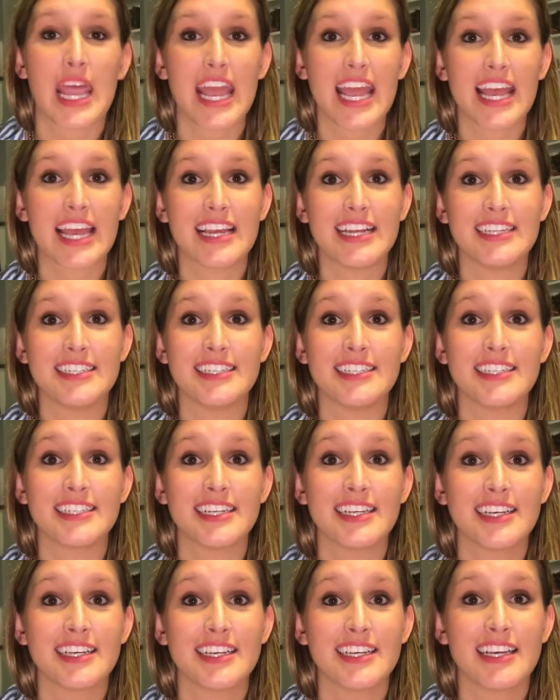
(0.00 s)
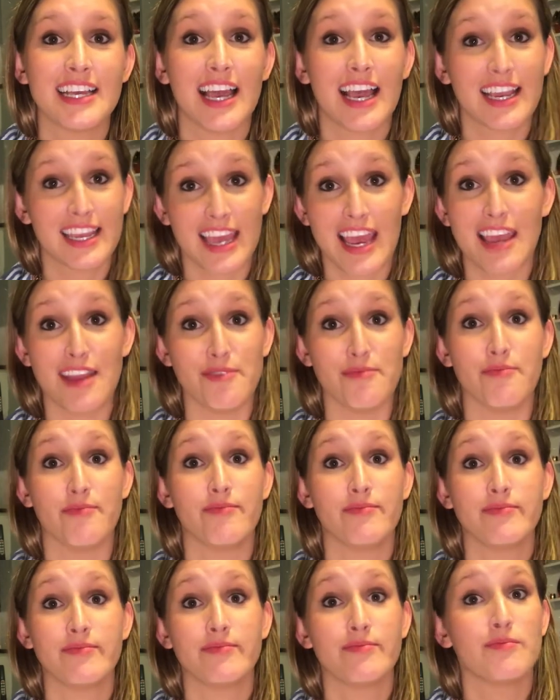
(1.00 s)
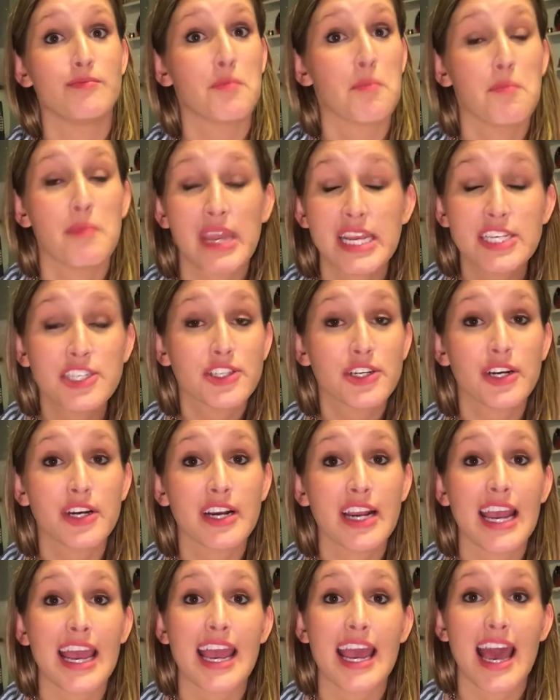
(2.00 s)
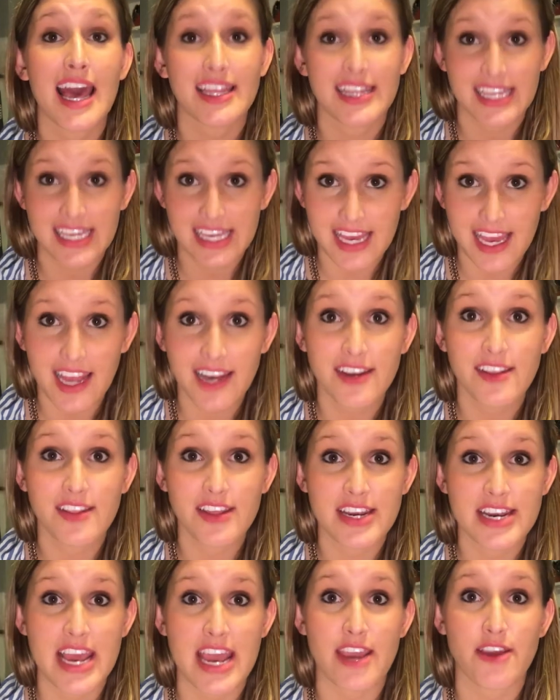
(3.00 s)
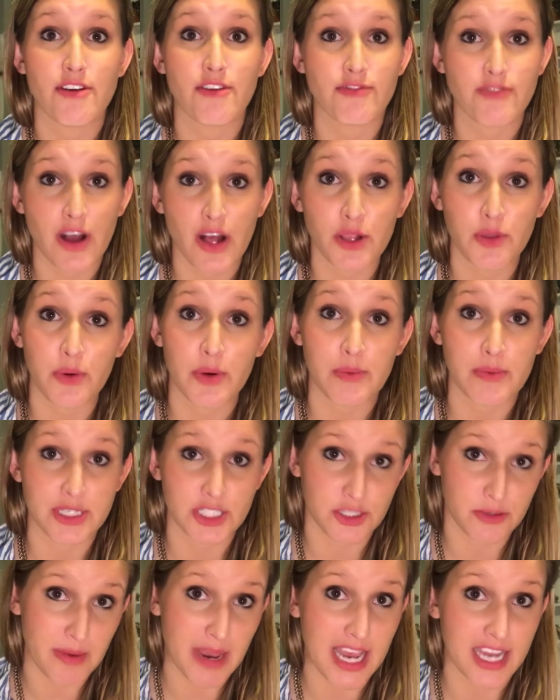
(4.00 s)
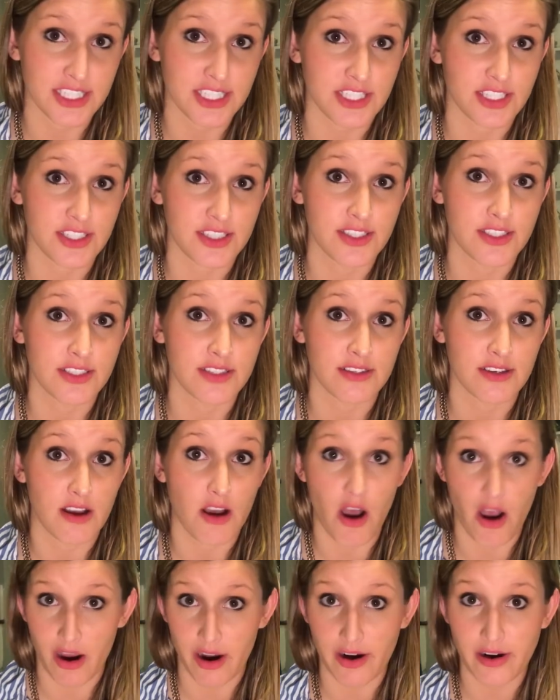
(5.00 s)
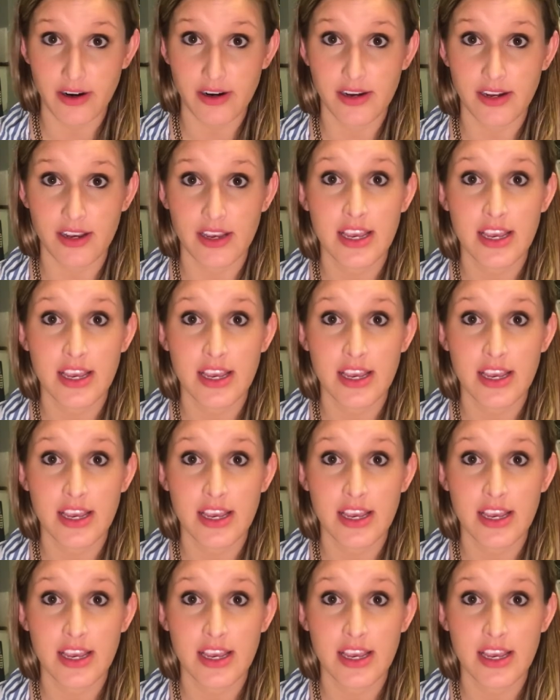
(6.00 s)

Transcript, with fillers: And again, make sure at the end of the day you're following what your passions are